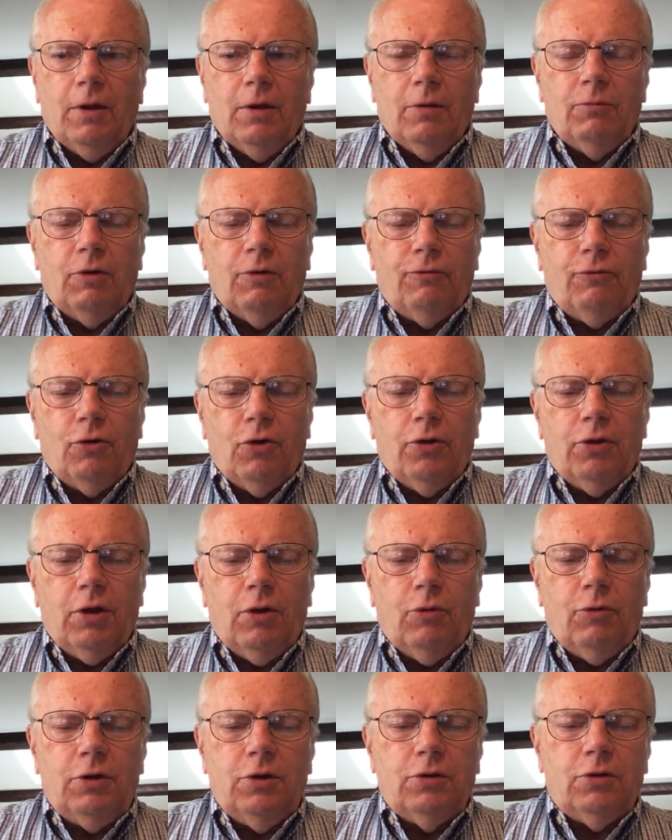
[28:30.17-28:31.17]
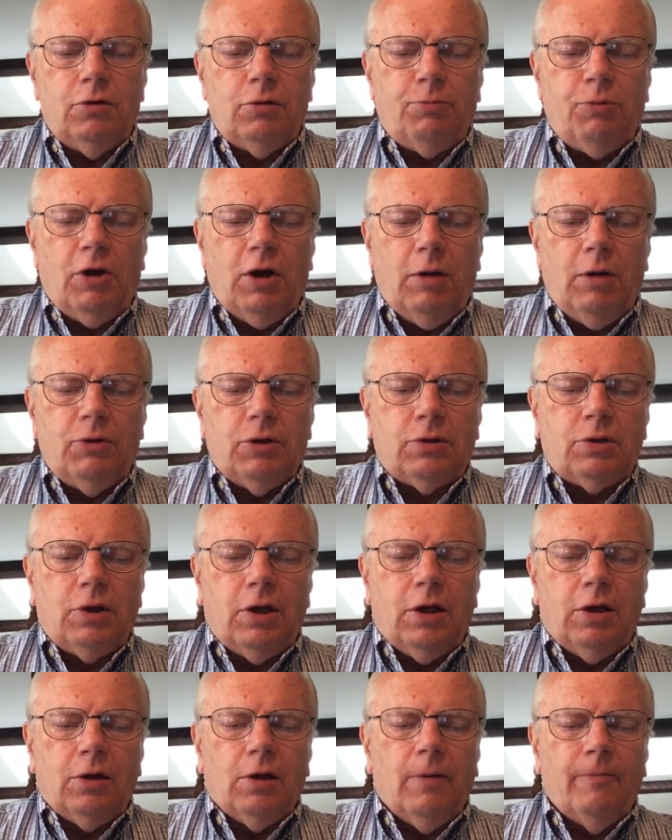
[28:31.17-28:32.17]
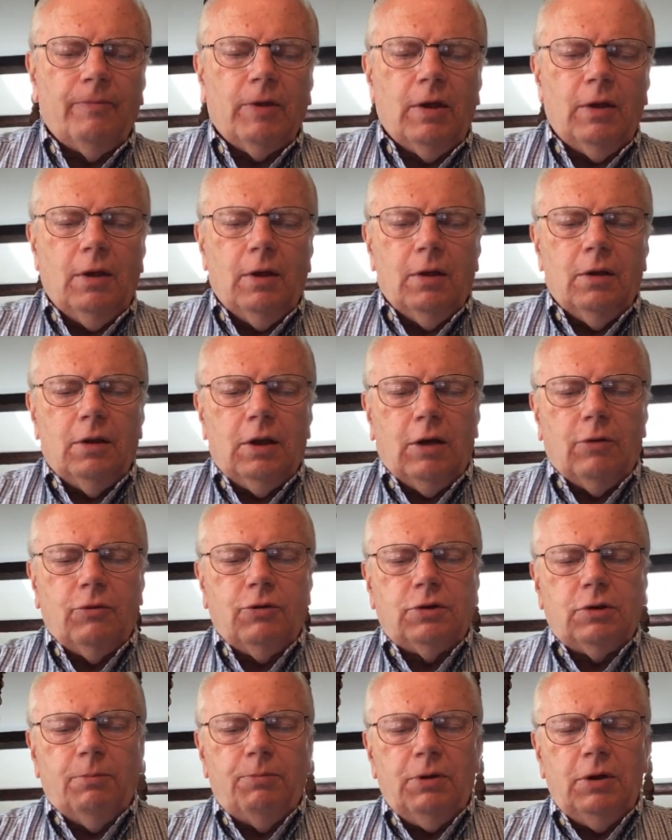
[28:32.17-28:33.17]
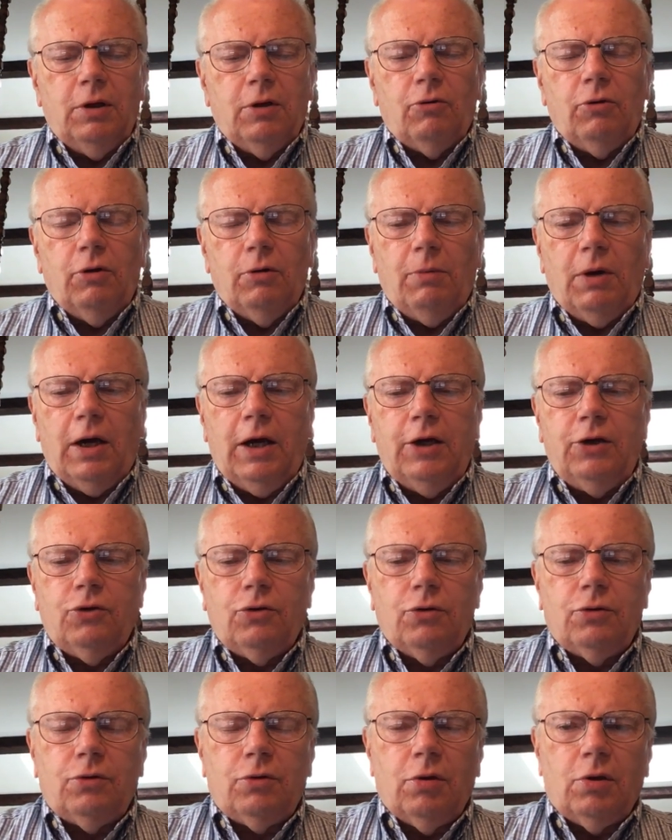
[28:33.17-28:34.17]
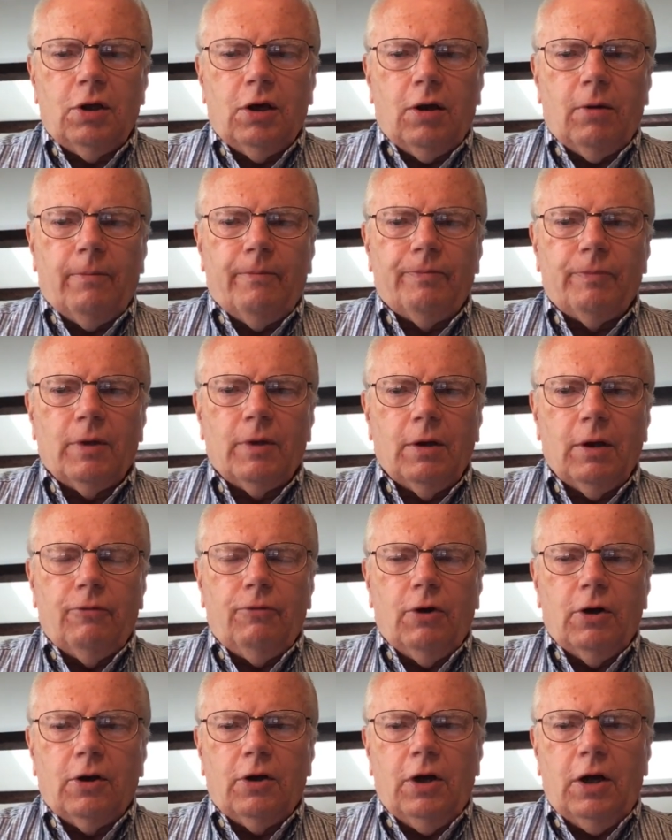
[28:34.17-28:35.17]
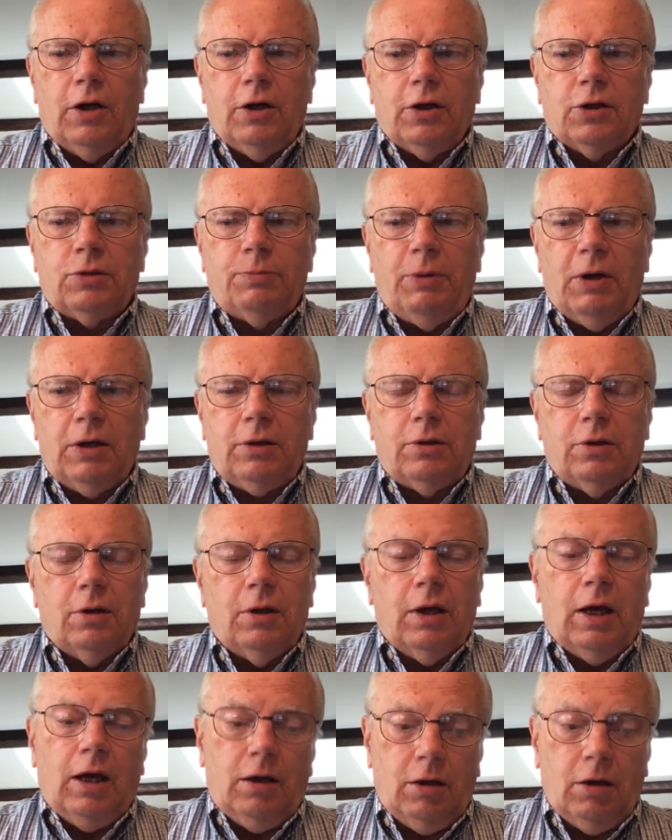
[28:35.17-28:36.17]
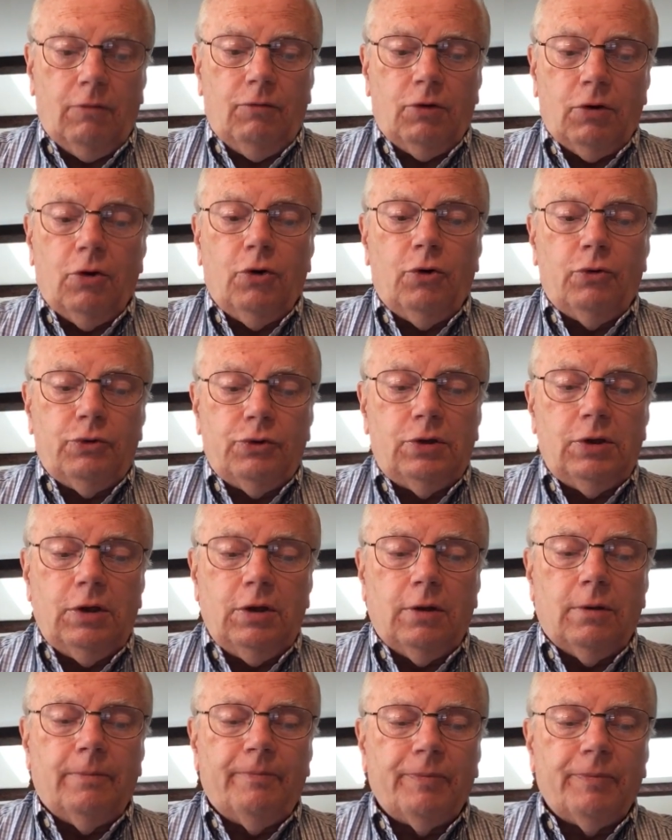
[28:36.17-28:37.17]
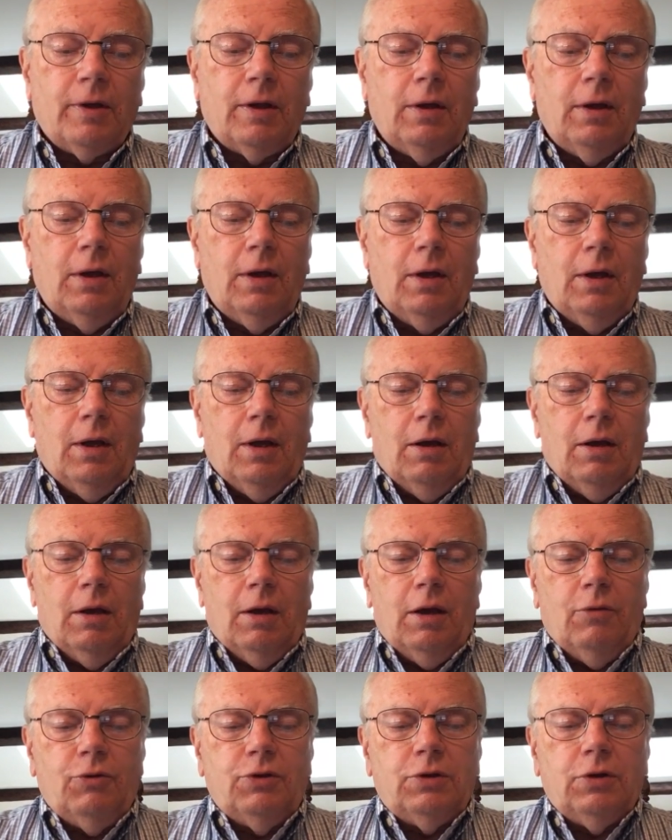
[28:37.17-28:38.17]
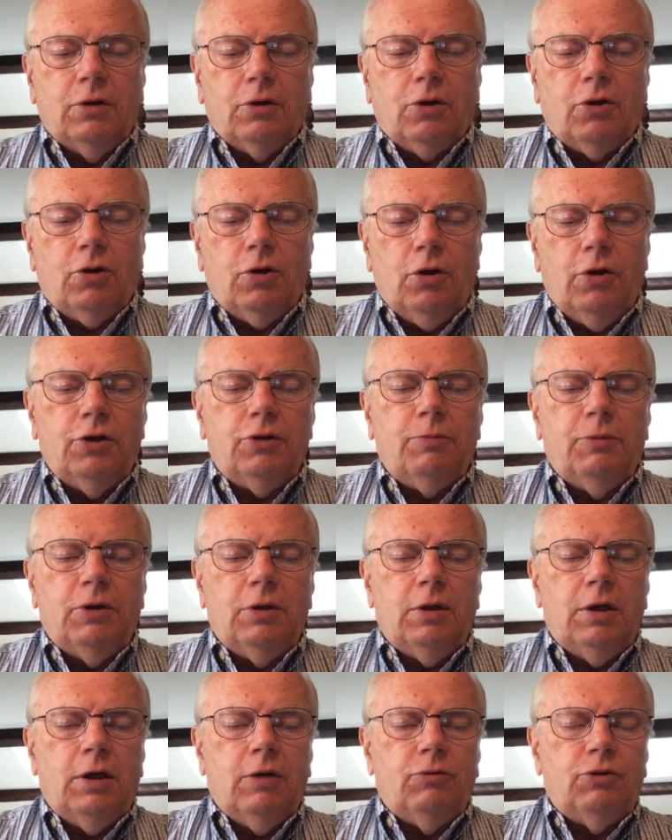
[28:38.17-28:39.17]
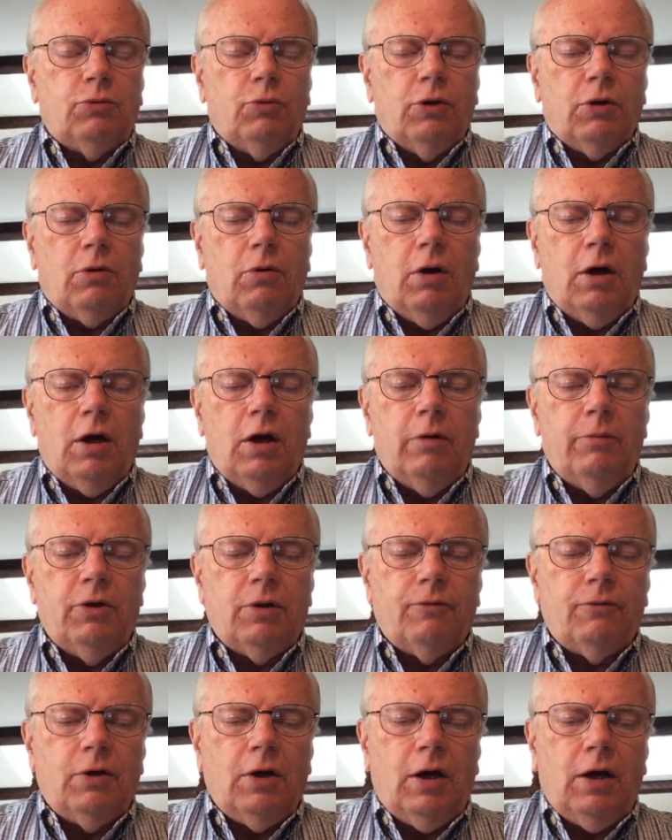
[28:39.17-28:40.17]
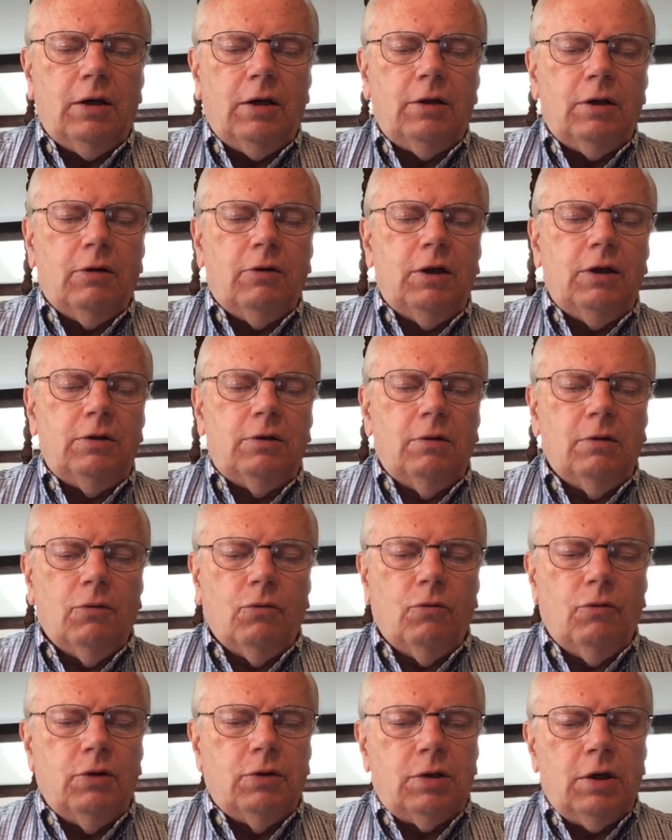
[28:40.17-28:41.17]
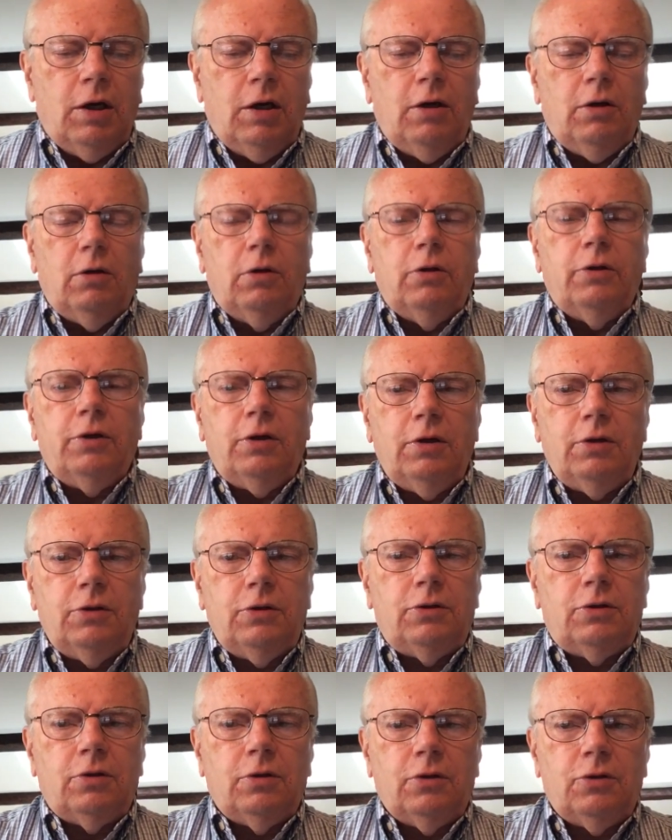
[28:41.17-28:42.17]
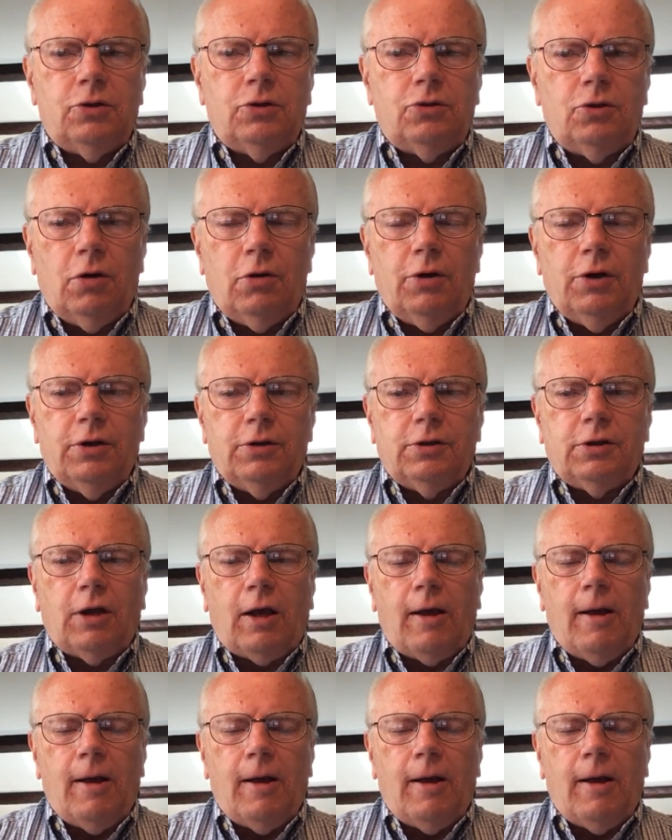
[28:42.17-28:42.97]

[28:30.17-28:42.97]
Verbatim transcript: before they went into the promised land that was to be a reminder to them of what God expected and of their own sin. It was an encouragement, it was a requirement of God that he we tell his stories